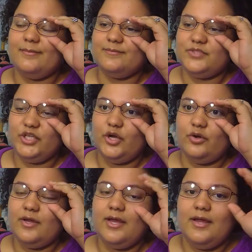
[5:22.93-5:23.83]

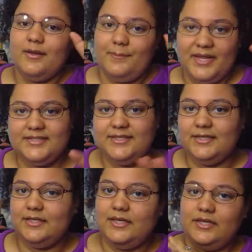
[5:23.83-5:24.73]
So
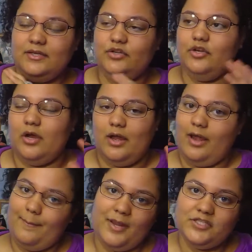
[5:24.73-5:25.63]
basically, you know,
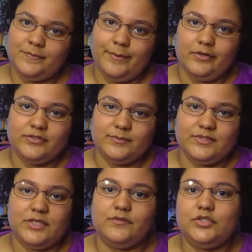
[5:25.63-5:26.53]
I might spoil some
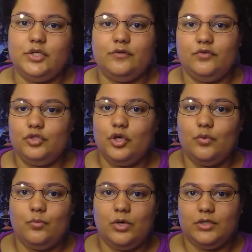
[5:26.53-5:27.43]
stuff, so you
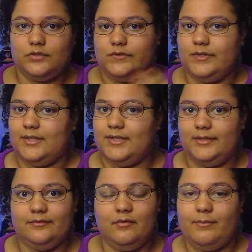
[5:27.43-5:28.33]
don't want to
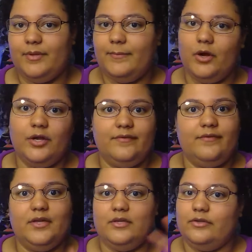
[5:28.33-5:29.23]
like be part of
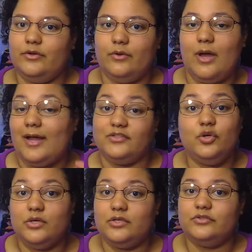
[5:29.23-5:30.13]
it, you know, I
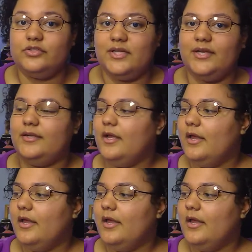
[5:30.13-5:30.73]
totally understand.